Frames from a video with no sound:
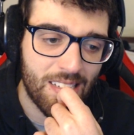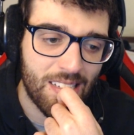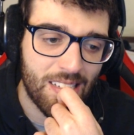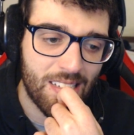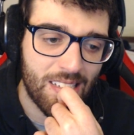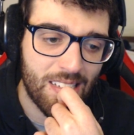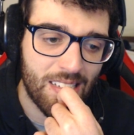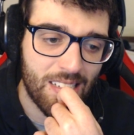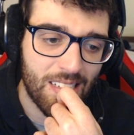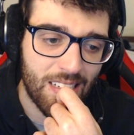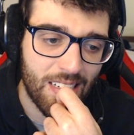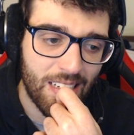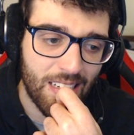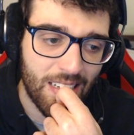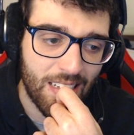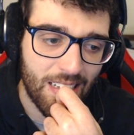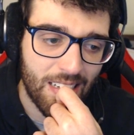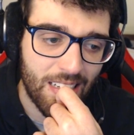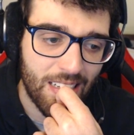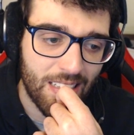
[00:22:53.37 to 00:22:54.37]

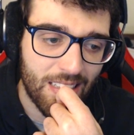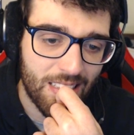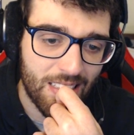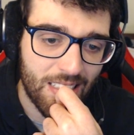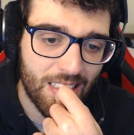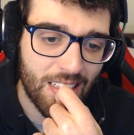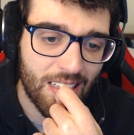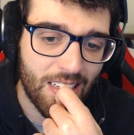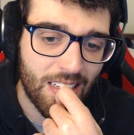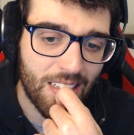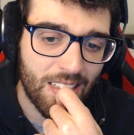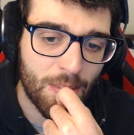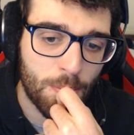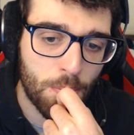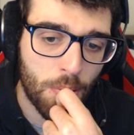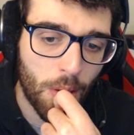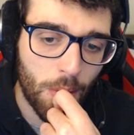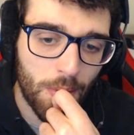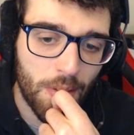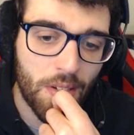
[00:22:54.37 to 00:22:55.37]
D tier. It's
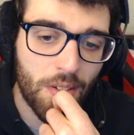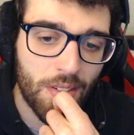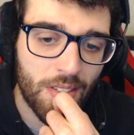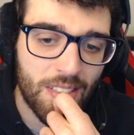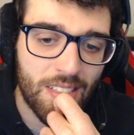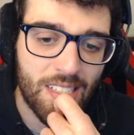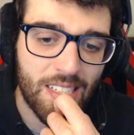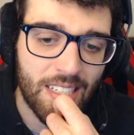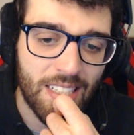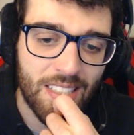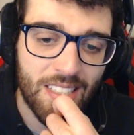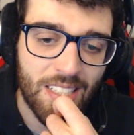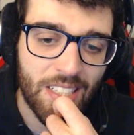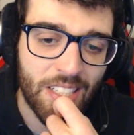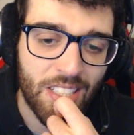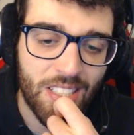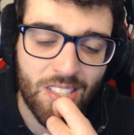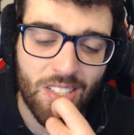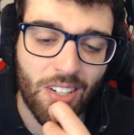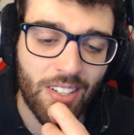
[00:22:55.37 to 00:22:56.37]
probably going in D tier.
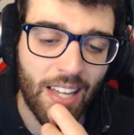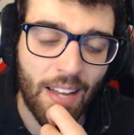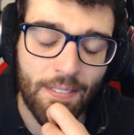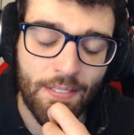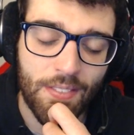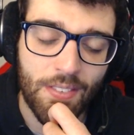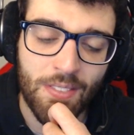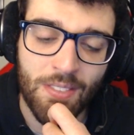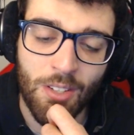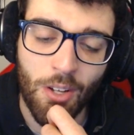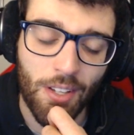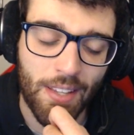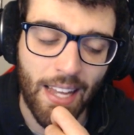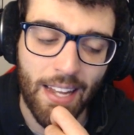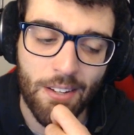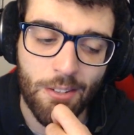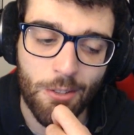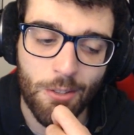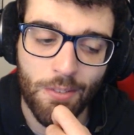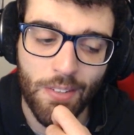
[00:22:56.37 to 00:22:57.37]
It's not
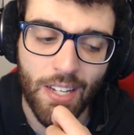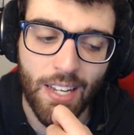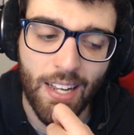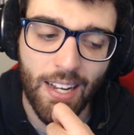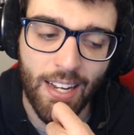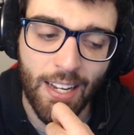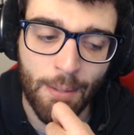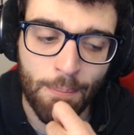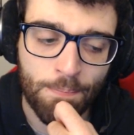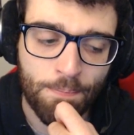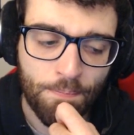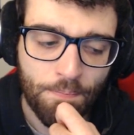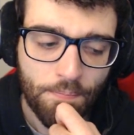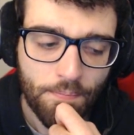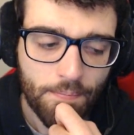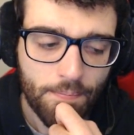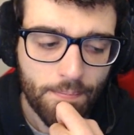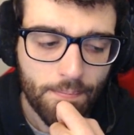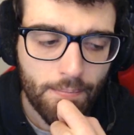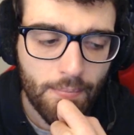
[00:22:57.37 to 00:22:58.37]
that good of a game.
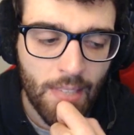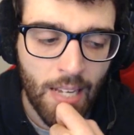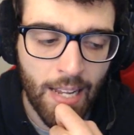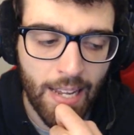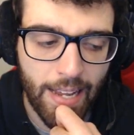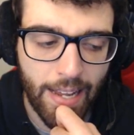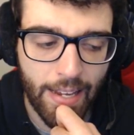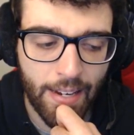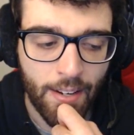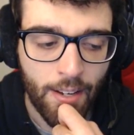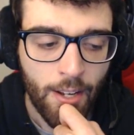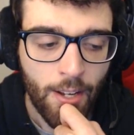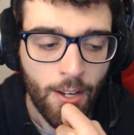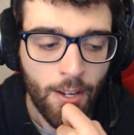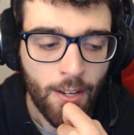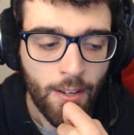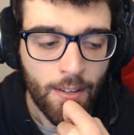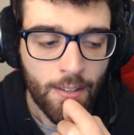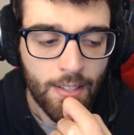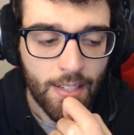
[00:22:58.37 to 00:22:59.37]
And
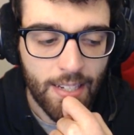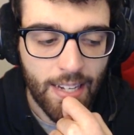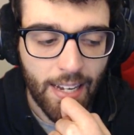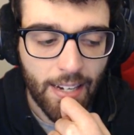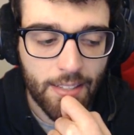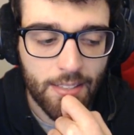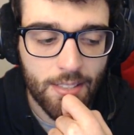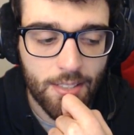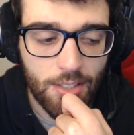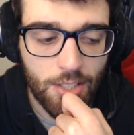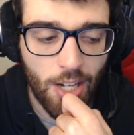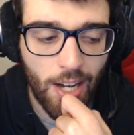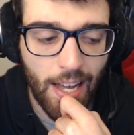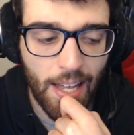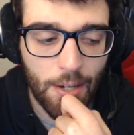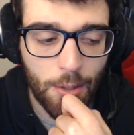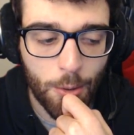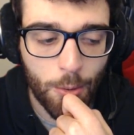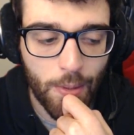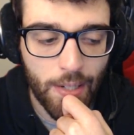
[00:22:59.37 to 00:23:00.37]
the next
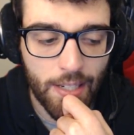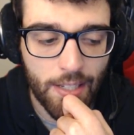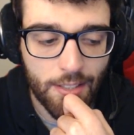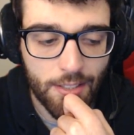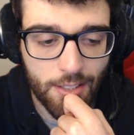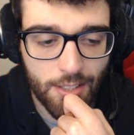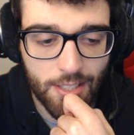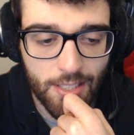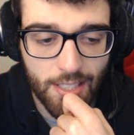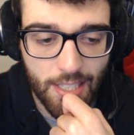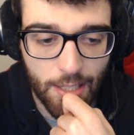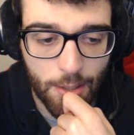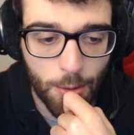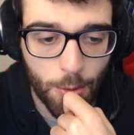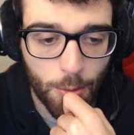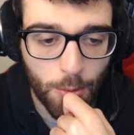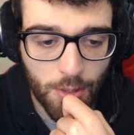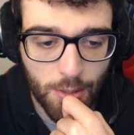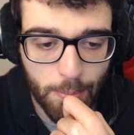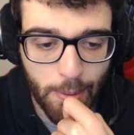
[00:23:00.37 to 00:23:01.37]
title is
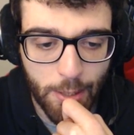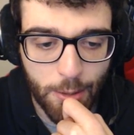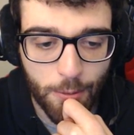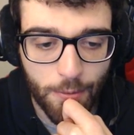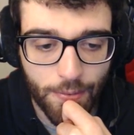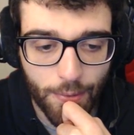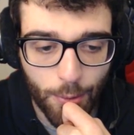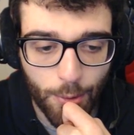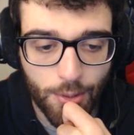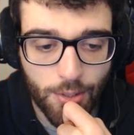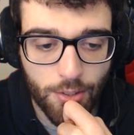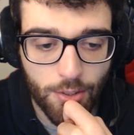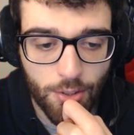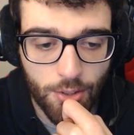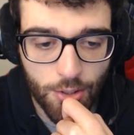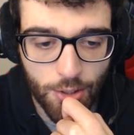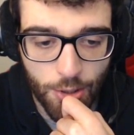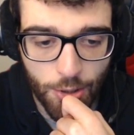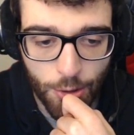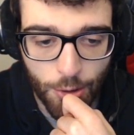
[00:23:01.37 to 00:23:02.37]
Skill Special Forces
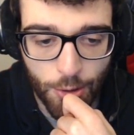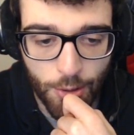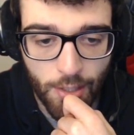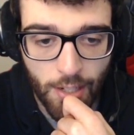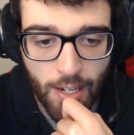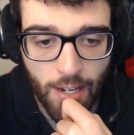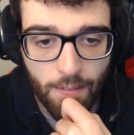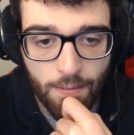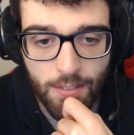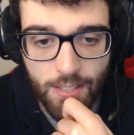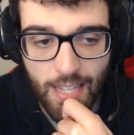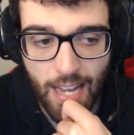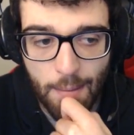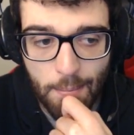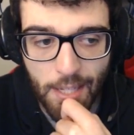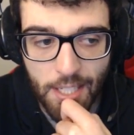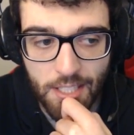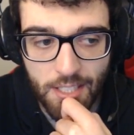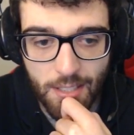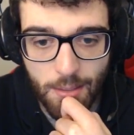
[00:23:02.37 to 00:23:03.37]
2. This game
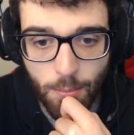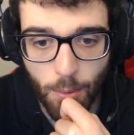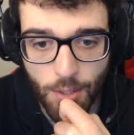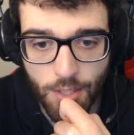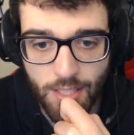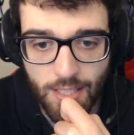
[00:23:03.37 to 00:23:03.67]
actually wasn't